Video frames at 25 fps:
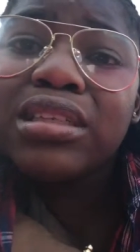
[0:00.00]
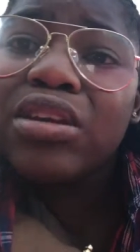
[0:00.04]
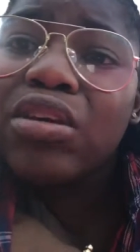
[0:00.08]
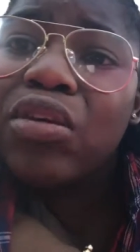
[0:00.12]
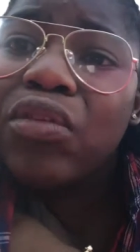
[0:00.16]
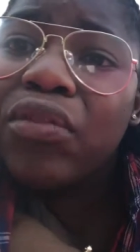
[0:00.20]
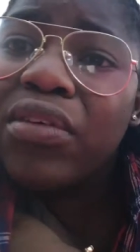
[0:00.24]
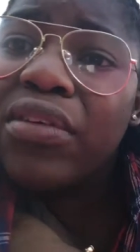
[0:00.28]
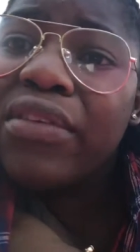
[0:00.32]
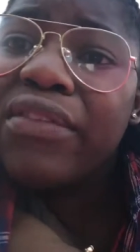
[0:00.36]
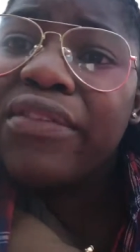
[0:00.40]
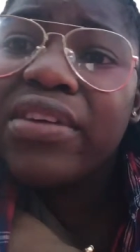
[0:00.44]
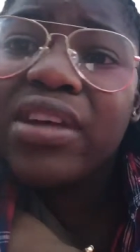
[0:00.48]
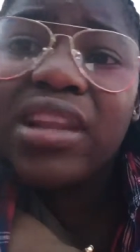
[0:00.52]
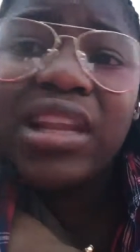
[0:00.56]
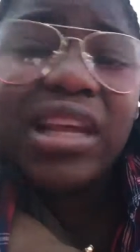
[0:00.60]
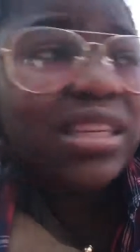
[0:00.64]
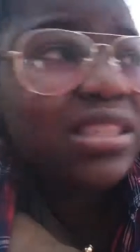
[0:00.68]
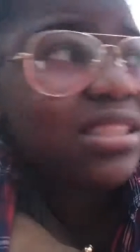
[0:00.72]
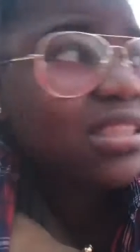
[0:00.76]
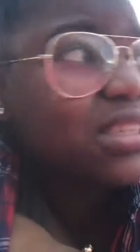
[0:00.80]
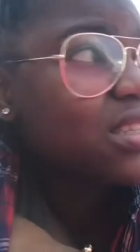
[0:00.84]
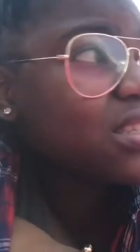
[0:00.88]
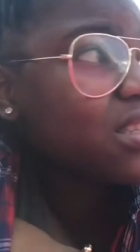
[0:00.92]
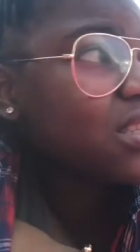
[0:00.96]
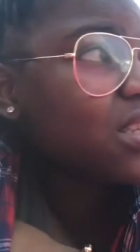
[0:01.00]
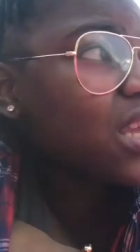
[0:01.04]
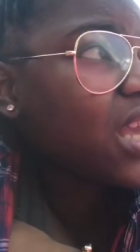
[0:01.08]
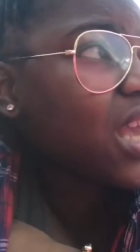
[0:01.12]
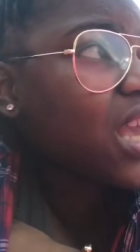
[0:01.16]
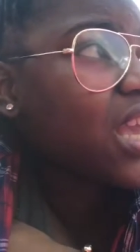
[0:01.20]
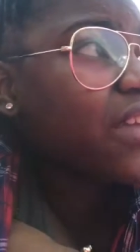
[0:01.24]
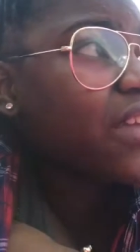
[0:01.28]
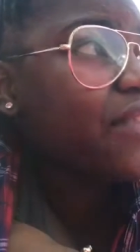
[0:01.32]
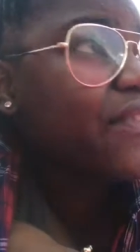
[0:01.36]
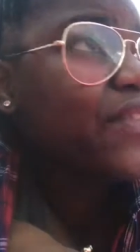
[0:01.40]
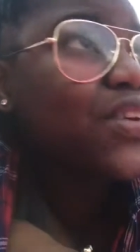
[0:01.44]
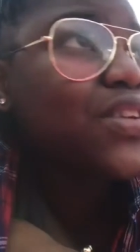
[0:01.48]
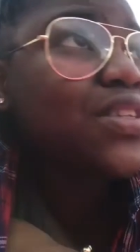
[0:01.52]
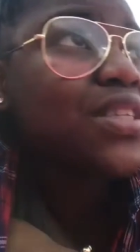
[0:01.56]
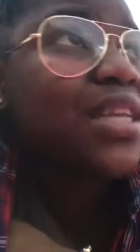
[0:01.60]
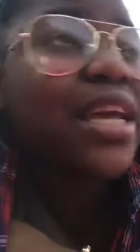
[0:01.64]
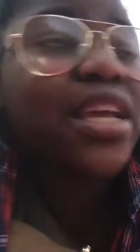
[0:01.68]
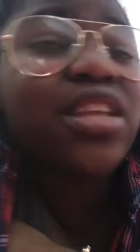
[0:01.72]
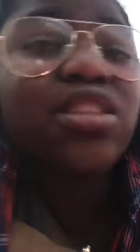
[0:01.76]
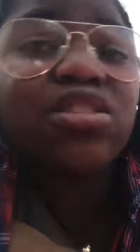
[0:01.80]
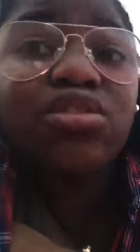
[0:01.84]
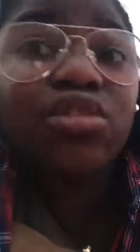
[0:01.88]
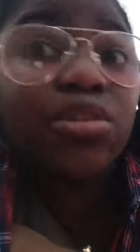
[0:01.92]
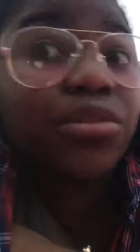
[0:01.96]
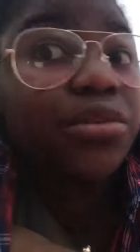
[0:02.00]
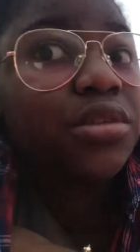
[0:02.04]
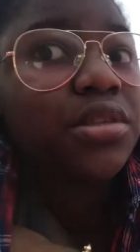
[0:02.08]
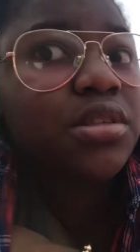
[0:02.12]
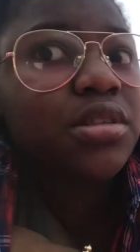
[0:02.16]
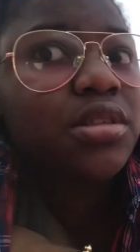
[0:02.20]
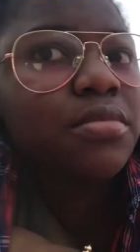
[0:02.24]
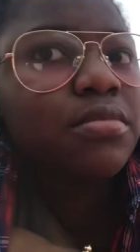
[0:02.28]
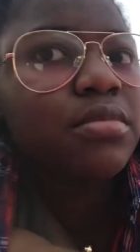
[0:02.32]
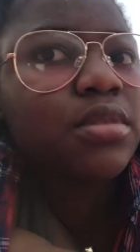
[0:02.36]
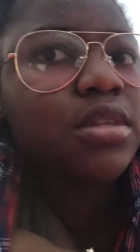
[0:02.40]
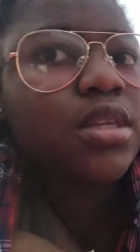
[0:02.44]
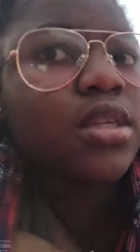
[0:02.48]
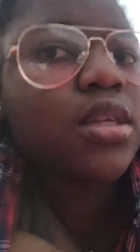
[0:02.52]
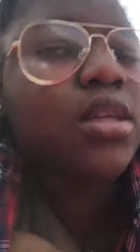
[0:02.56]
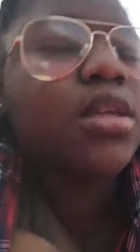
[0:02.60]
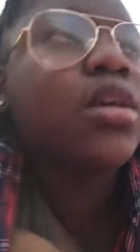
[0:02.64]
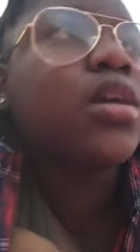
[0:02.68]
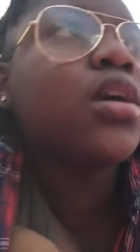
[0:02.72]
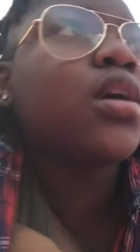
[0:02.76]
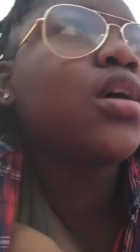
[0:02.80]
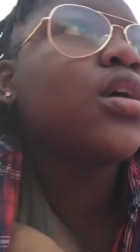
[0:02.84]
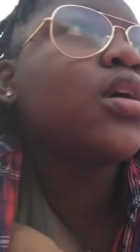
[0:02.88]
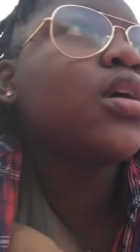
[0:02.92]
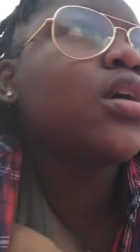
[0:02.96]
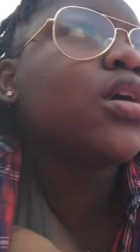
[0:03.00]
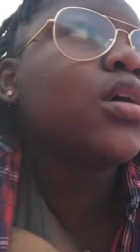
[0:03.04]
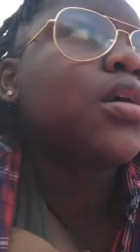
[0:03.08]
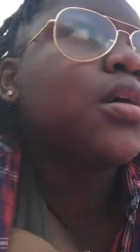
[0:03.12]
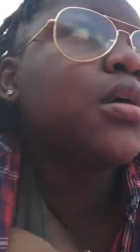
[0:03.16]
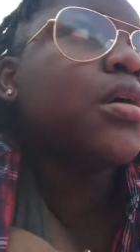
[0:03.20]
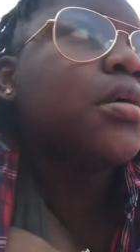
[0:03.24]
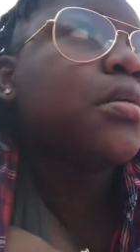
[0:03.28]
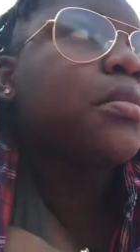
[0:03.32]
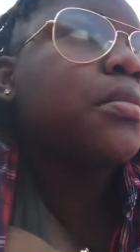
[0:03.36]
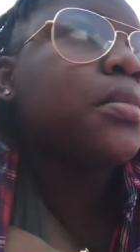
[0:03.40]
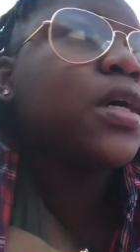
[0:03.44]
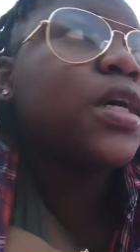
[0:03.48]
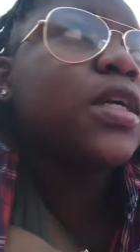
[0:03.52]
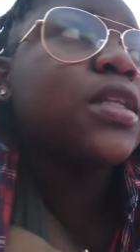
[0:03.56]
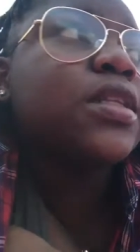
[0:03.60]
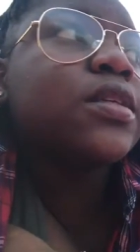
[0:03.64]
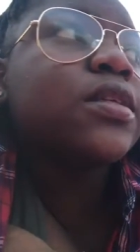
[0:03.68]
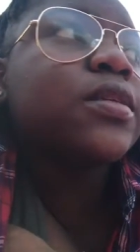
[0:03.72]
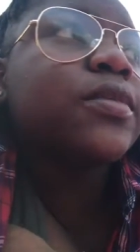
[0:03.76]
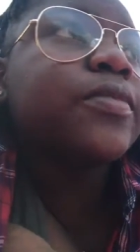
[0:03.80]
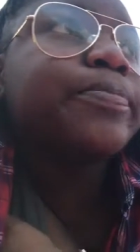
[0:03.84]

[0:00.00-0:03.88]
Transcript: It don't even feel like 68. It feels like 30 something. But